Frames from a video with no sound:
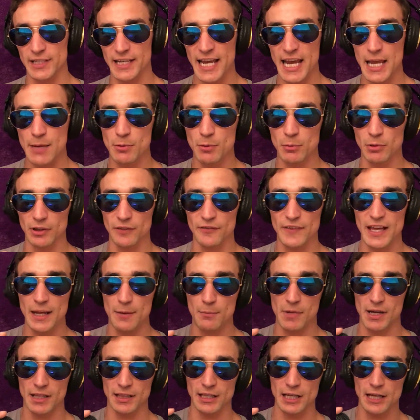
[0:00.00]
capable of that
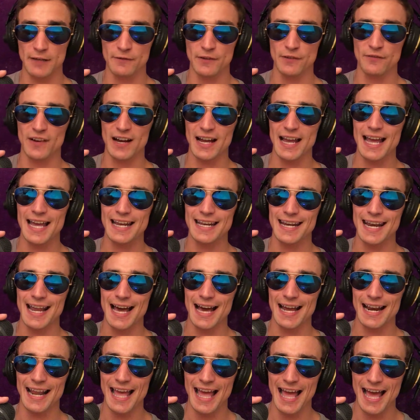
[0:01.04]
in my life if I had
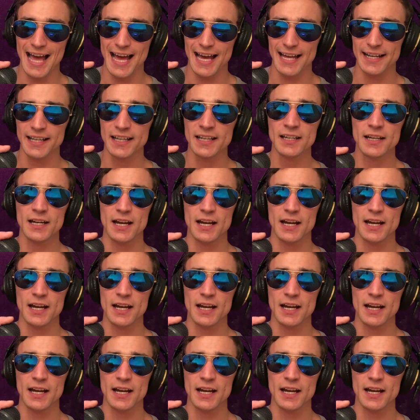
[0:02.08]
not had